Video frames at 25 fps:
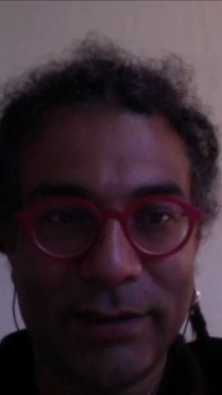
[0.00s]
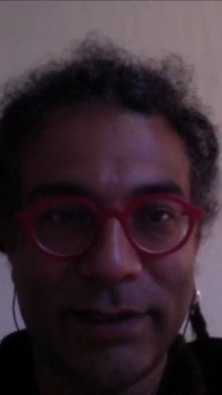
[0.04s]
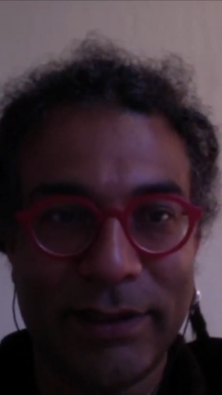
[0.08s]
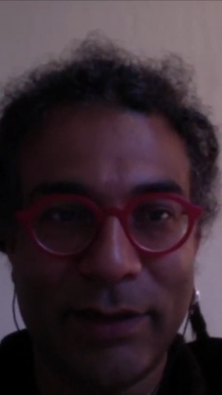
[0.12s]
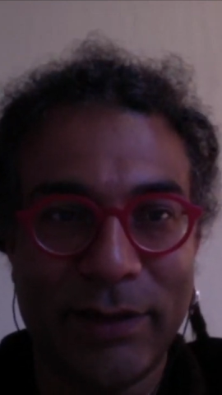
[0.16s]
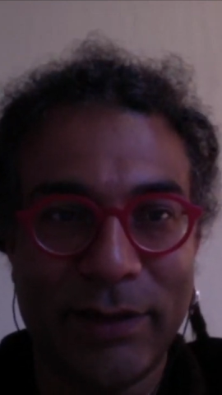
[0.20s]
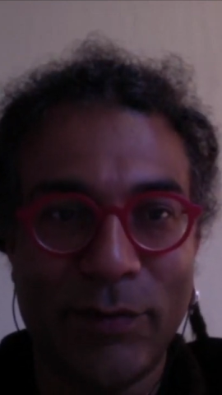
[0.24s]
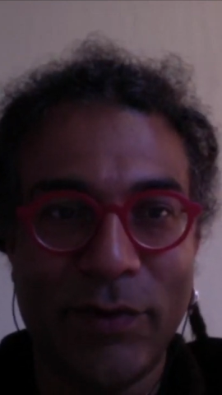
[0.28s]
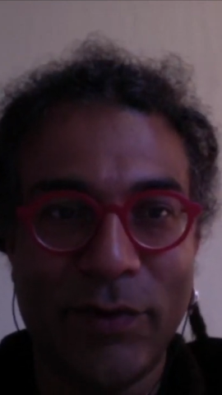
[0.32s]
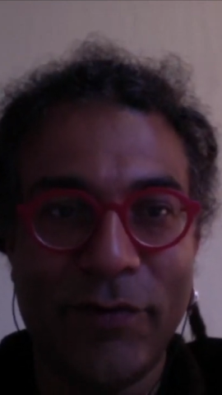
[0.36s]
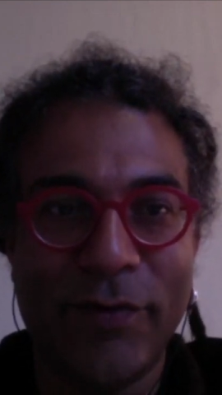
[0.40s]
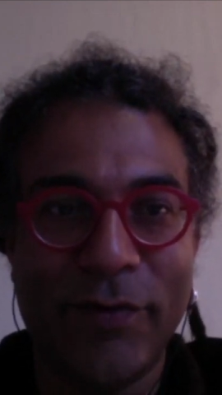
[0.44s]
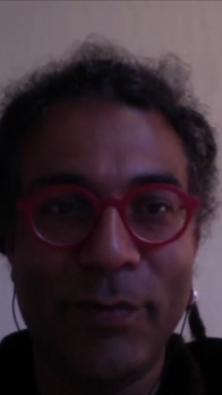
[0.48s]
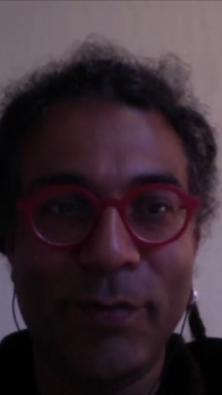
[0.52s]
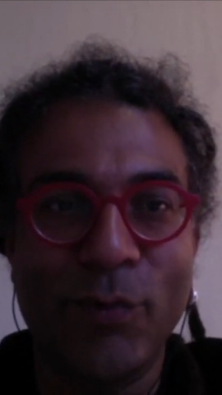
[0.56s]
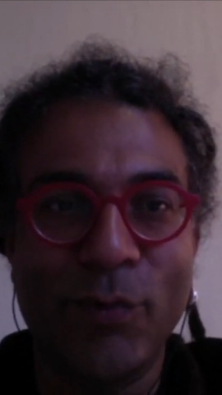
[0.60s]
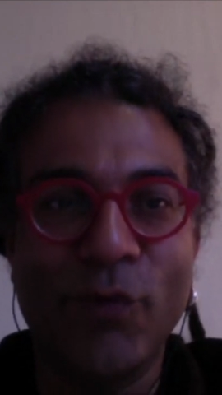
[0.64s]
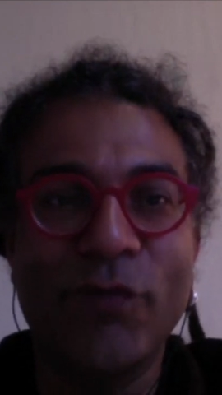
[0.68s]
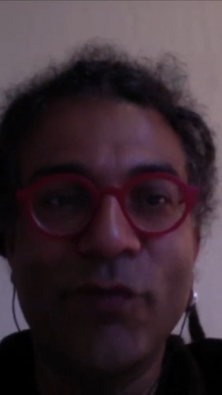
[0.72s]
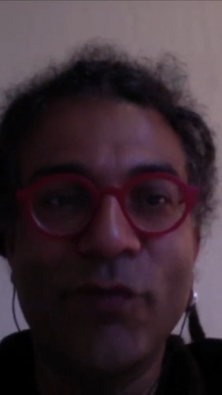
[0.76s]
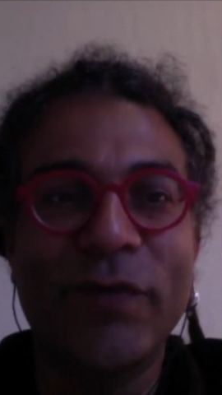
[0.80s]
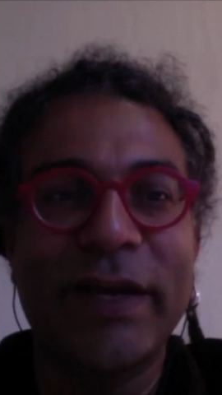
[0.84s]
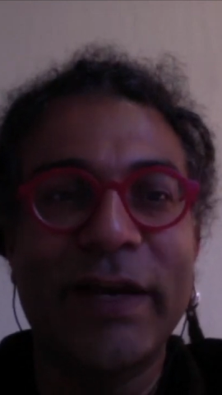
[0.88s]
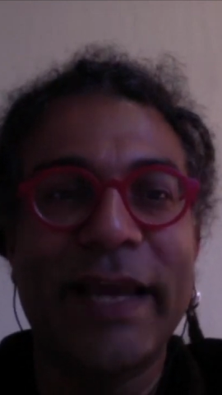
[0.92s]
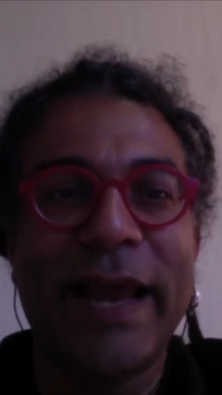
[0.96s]
They will
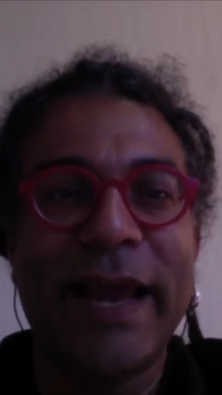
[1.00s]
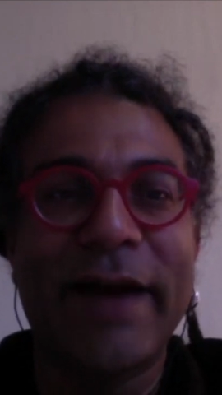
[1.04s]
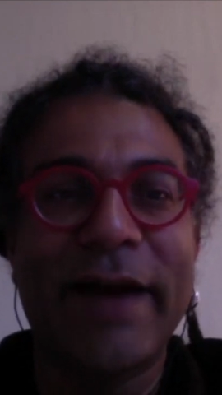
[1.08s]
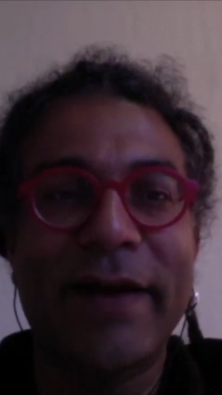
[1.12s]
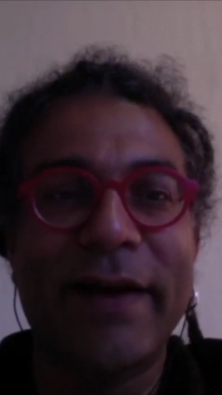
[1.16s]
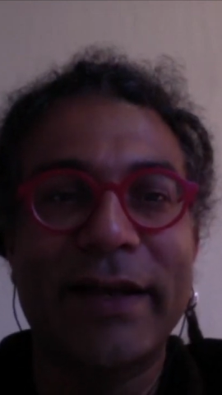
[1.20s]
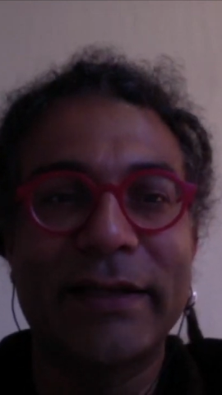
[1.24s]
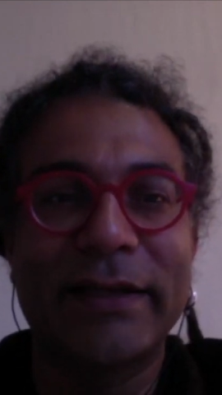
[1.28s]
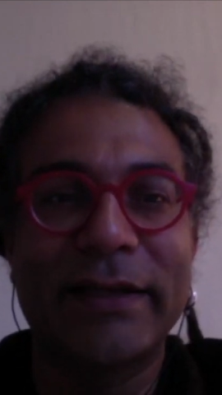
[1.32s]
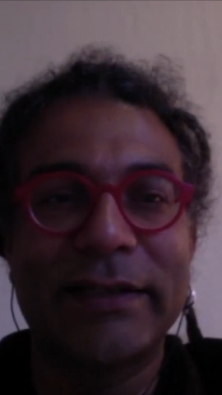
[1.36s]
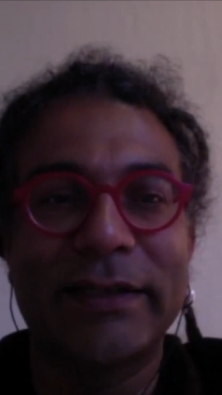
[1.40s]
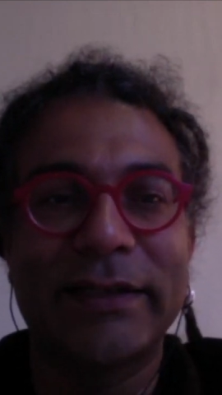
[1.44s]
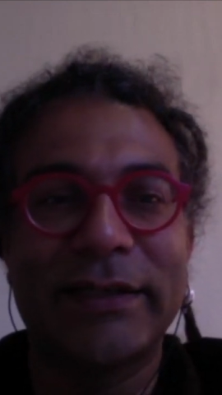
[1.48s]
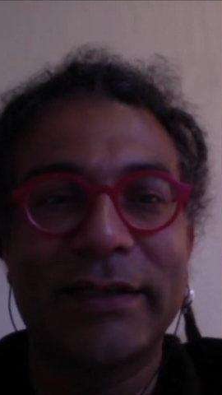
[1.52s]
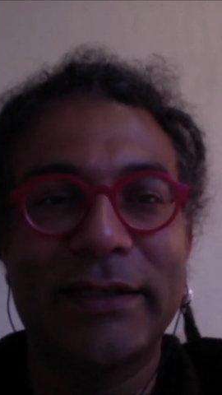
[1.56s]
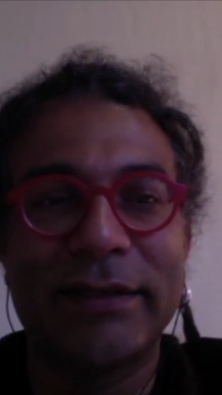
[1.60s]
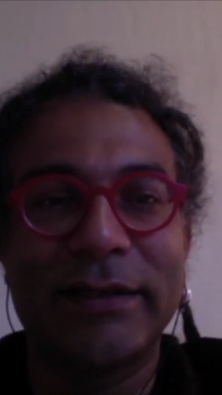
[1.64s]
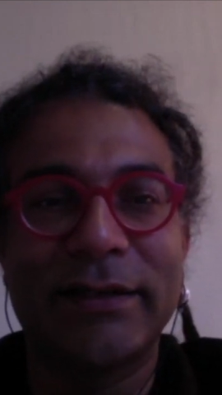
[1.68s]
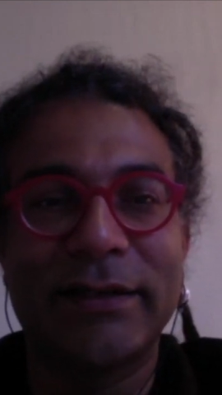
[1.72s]
remove a character here,